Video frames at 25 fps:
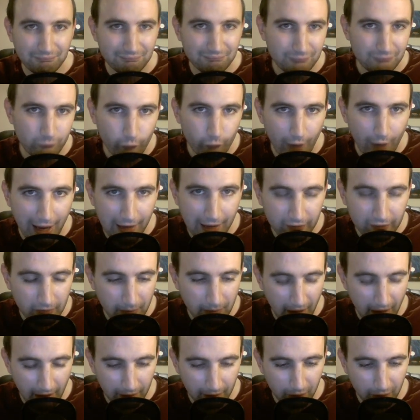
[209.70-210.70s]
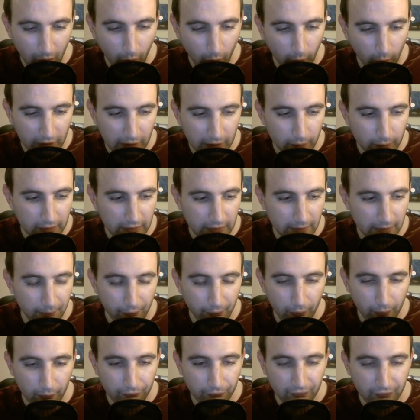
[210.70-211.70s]
rant about Hollywood
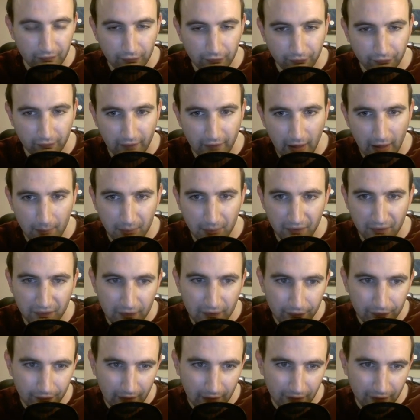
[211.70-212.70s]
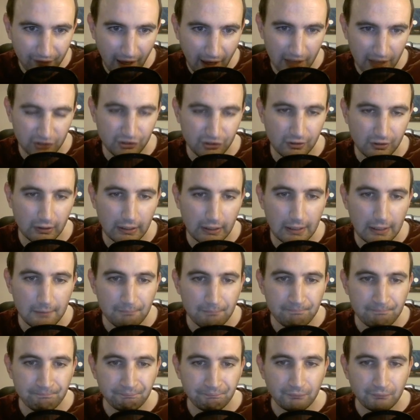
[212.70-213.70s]
liberals and this and that, but this is actually
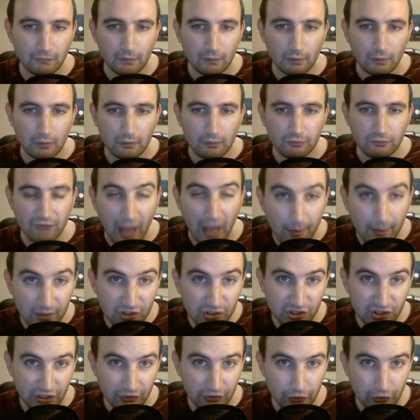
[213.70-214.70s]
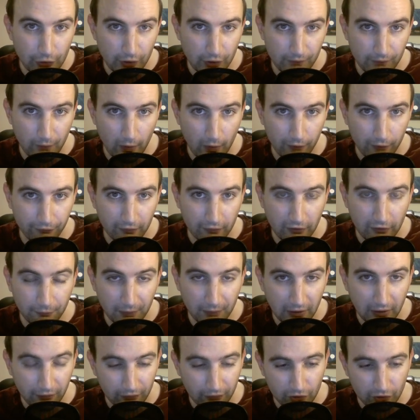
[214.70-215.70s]
damaging the universities
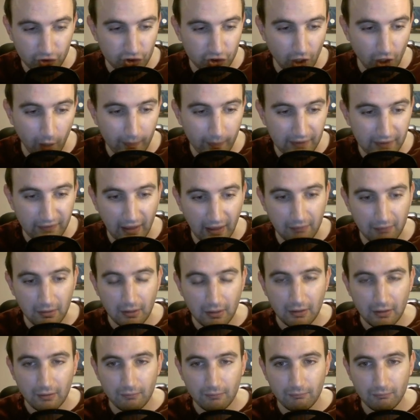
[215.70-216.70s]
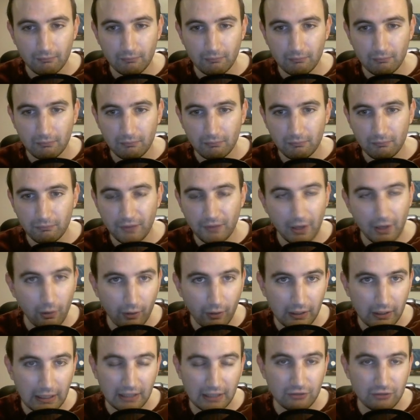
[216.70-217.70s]
because it's showing that they're not
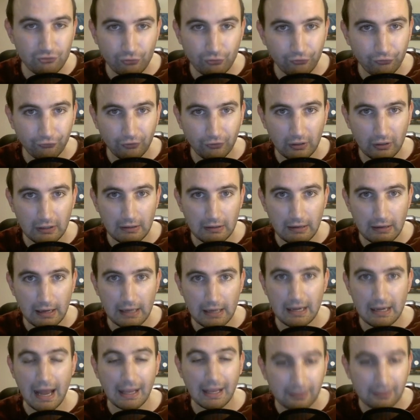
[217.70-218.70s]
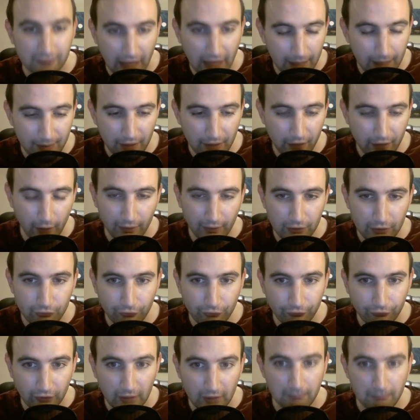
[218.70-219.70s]
interested in academia. They're
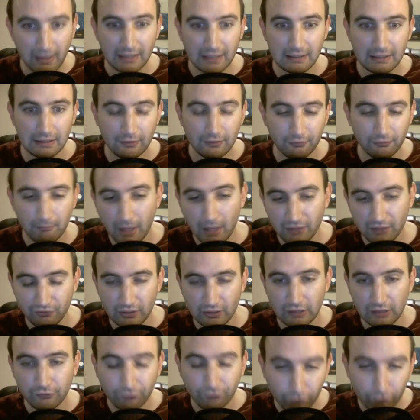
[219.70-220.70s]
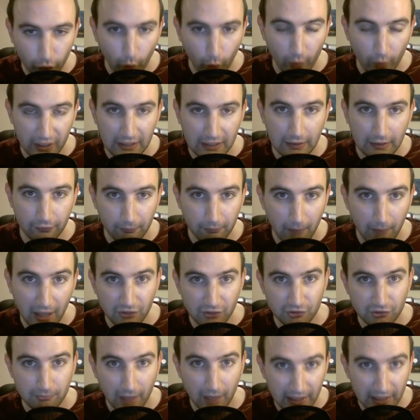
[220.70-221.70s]
interested in making as much and extorting as
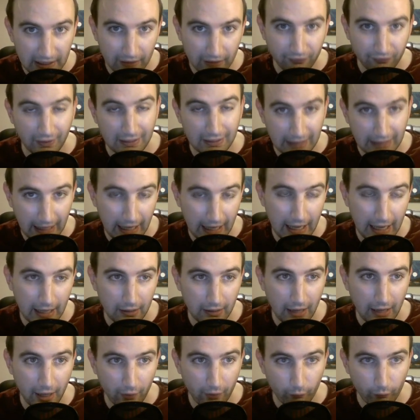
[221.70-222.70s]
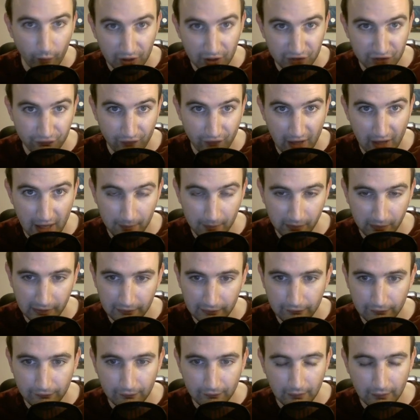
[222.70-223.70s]
much money as they can out of rich
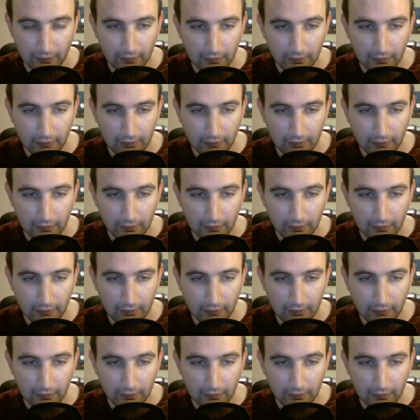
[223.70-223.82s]
families.